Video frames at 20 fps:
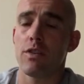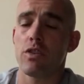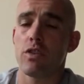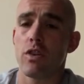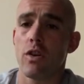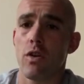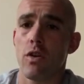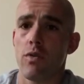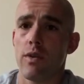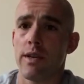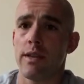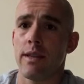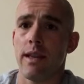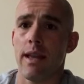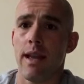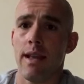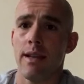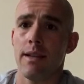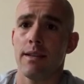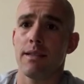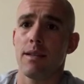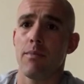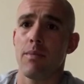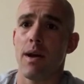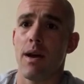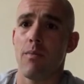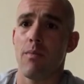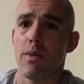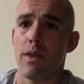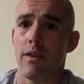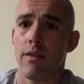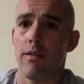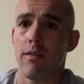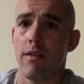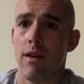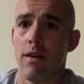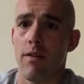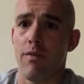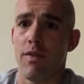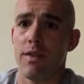So in the end, it's about being
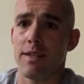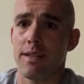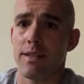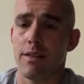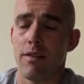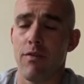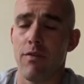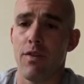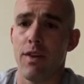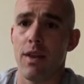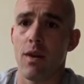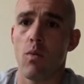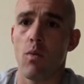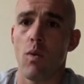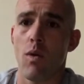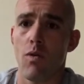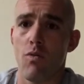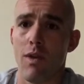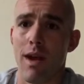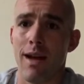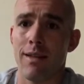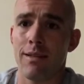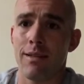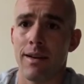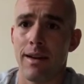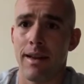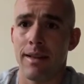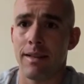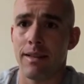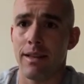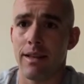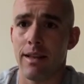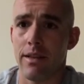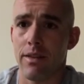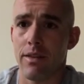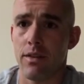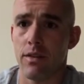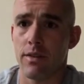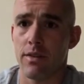uh, physically fit, well-rounded, and lethal.